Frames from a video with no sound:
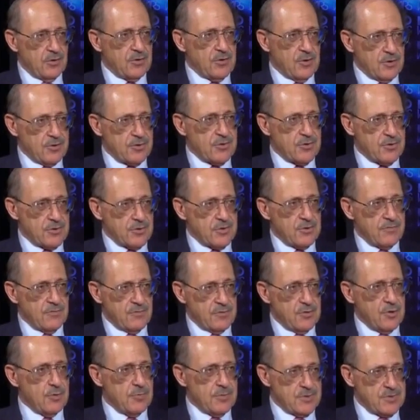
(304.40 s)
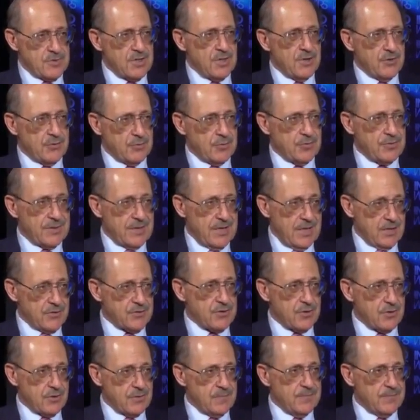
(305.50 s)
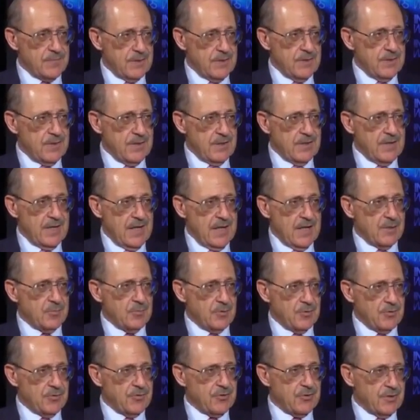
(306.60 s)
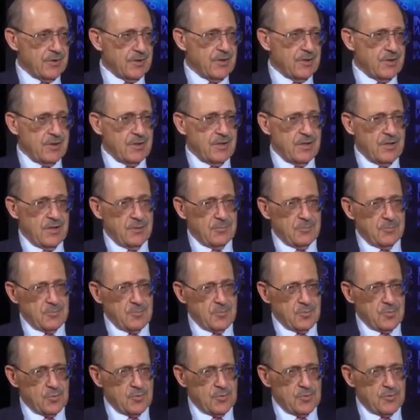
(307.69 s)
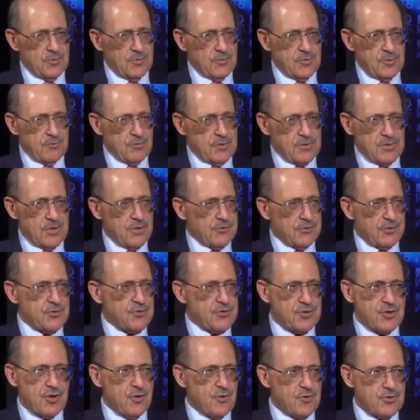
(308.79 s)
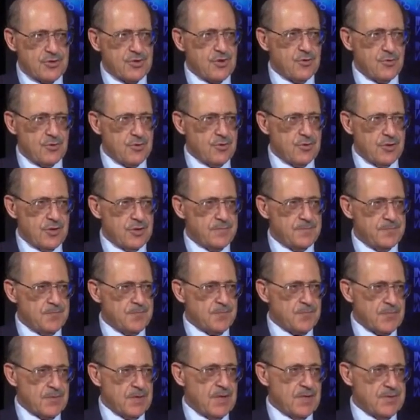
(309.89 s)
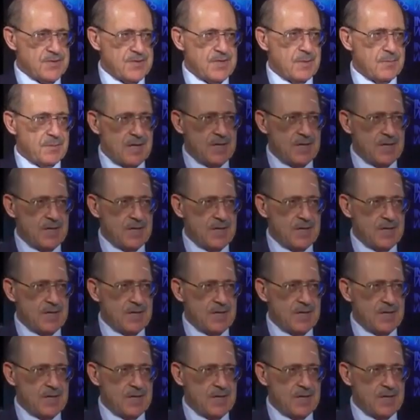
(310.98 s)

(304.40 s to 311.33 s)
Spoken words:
cultures, human cells with cancer, and animals. The results are so good. In some